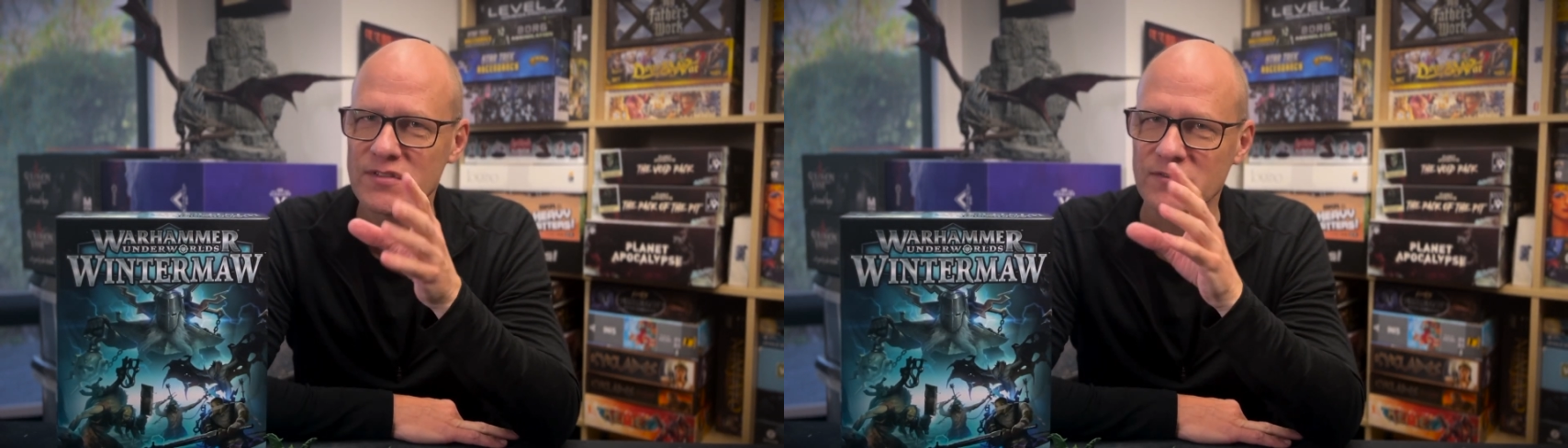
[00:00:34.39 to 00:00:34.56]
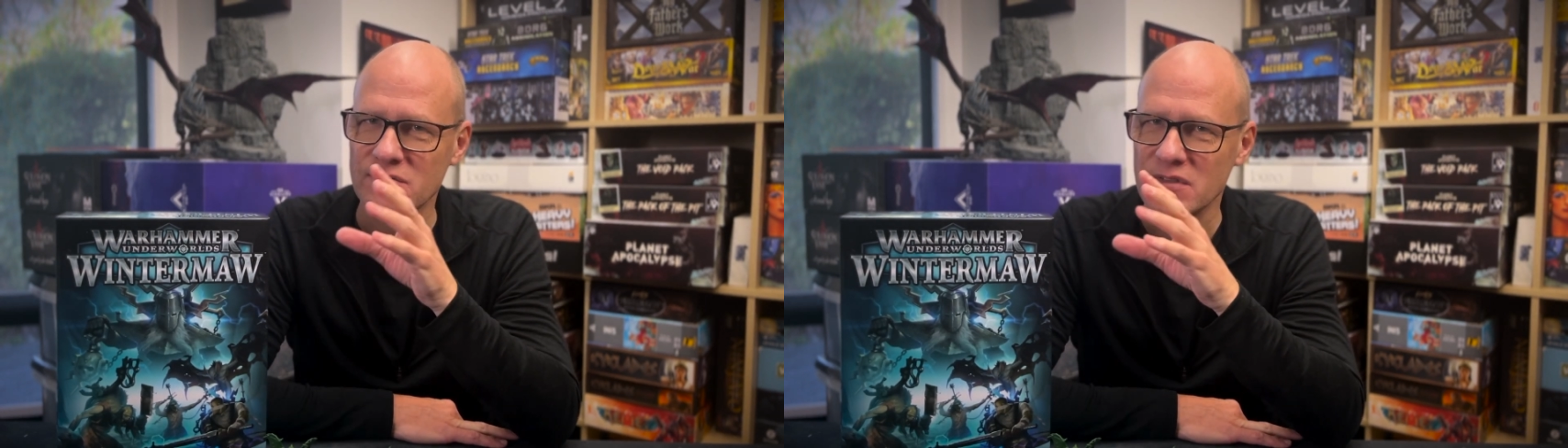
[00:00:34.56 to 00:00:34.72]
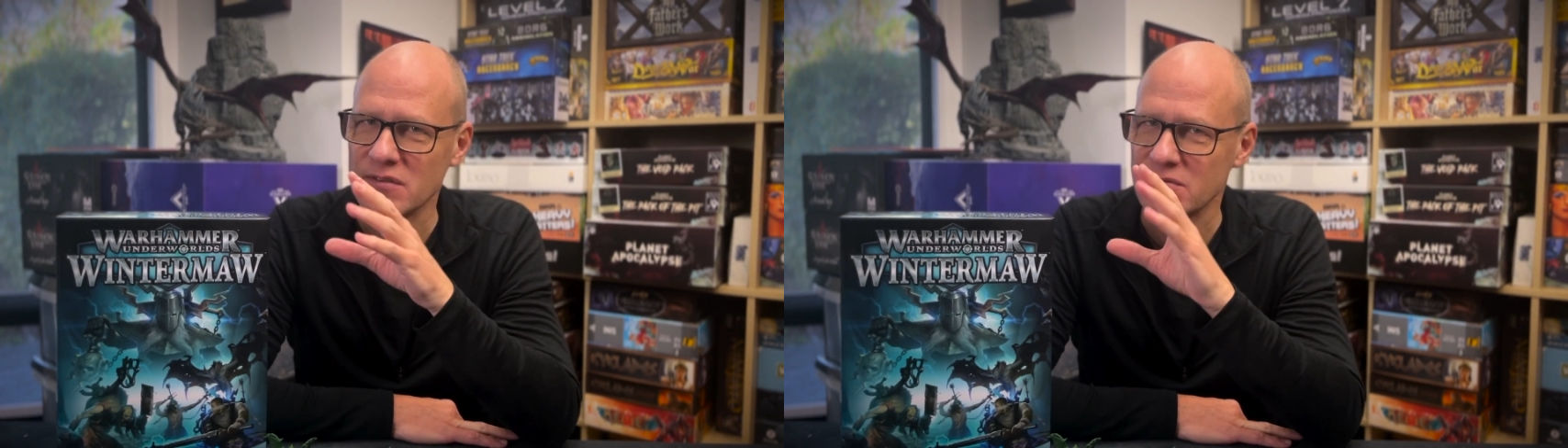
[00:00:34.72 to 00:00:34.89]

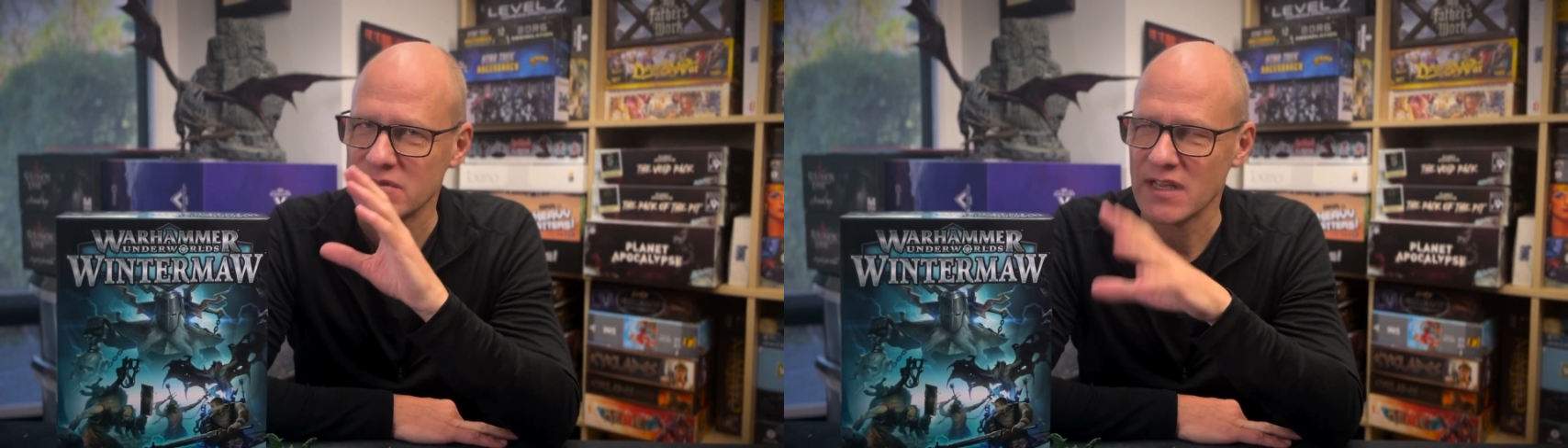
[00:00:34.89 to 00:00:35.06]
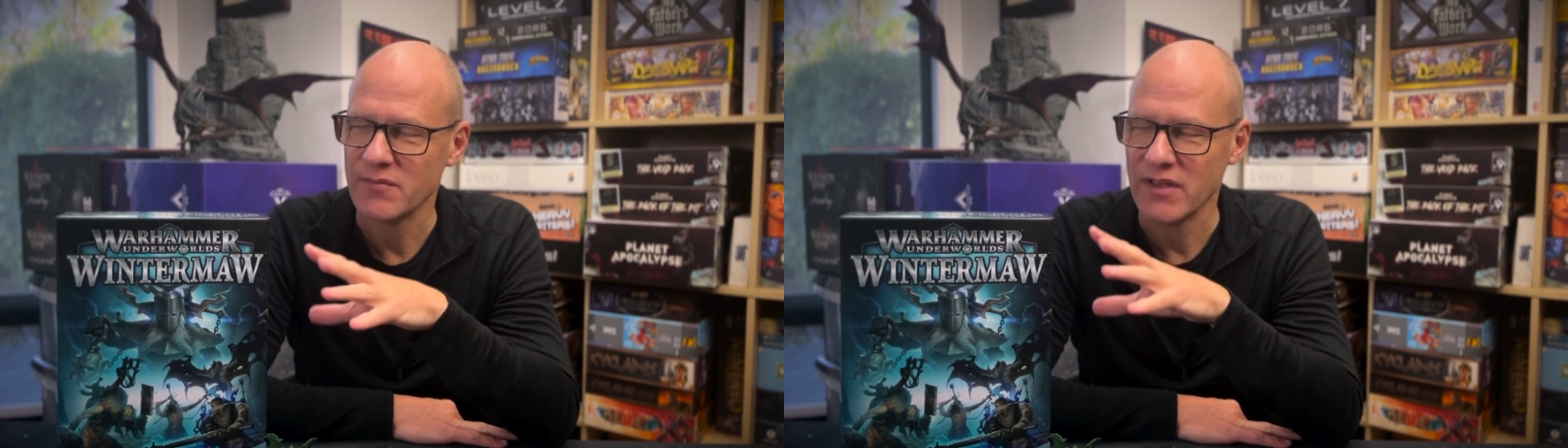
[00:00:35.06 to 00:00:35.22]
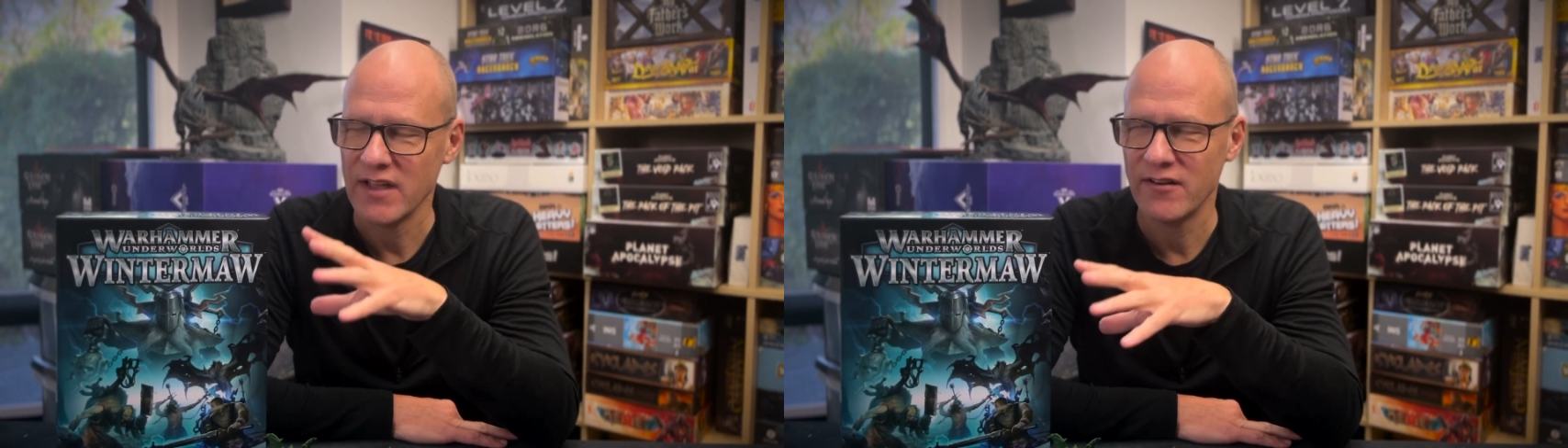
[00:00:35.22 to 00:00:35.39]
the
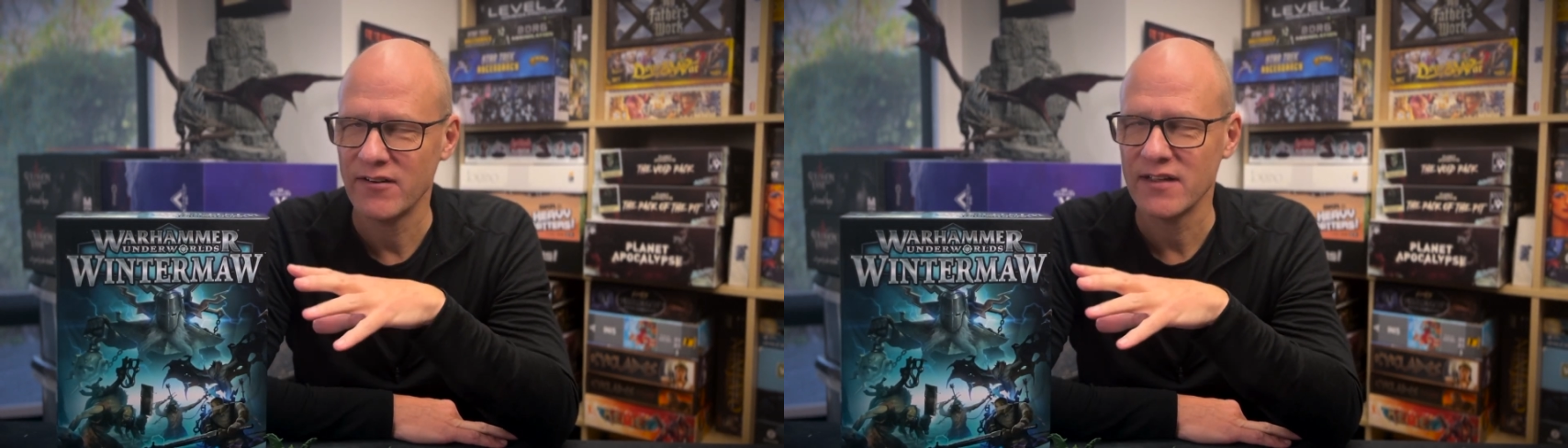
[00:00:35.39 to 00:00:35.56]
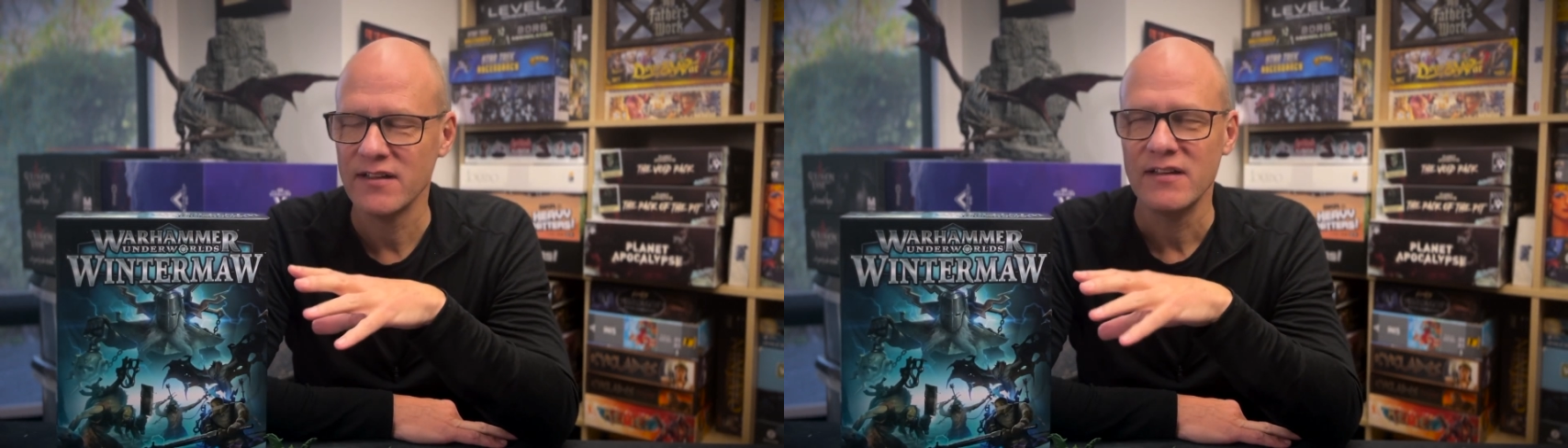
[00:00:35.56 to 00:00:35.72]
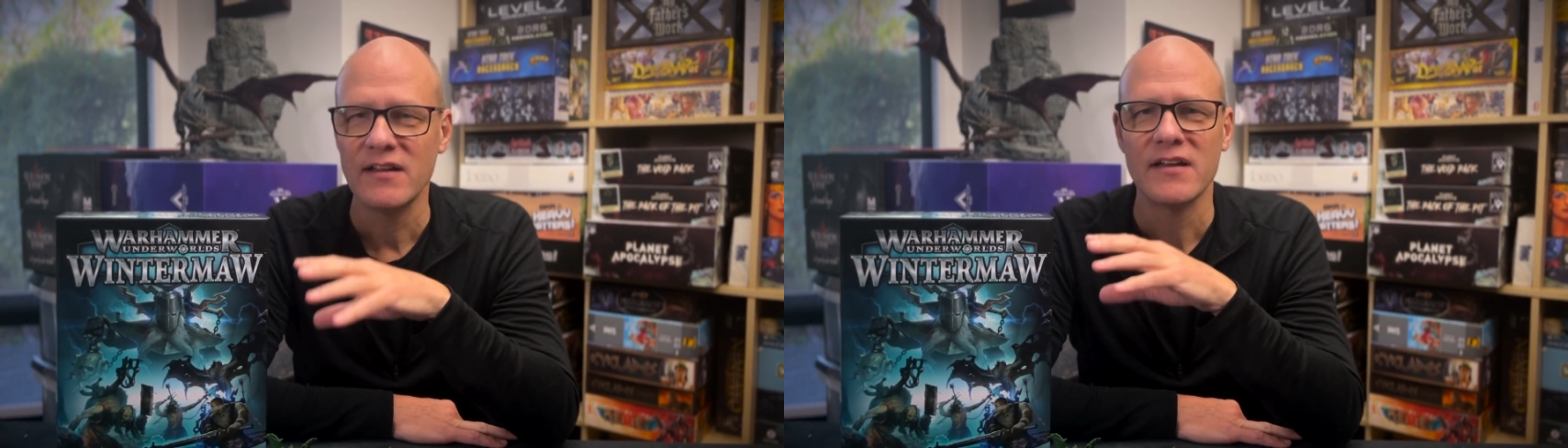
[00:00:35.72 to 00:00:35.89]
same area